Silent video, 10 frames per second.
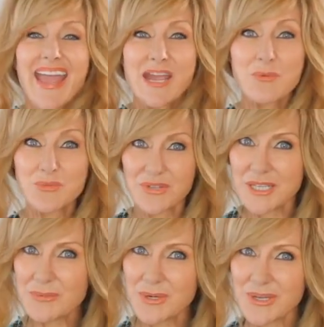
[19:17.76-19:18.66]
It
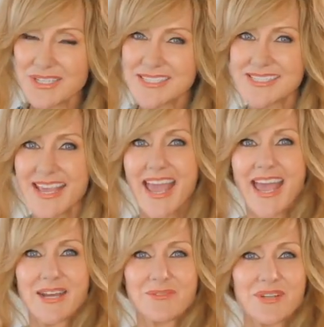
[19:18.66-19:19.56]
really works,
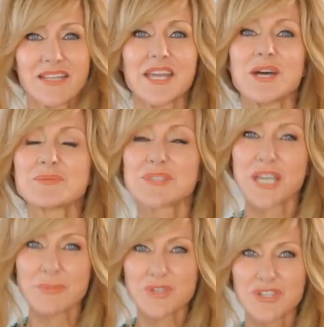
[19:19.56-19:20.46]
and it really helps
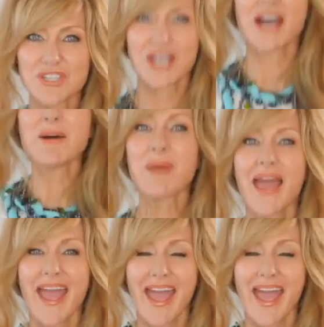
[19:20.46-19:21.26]
keep you sharp,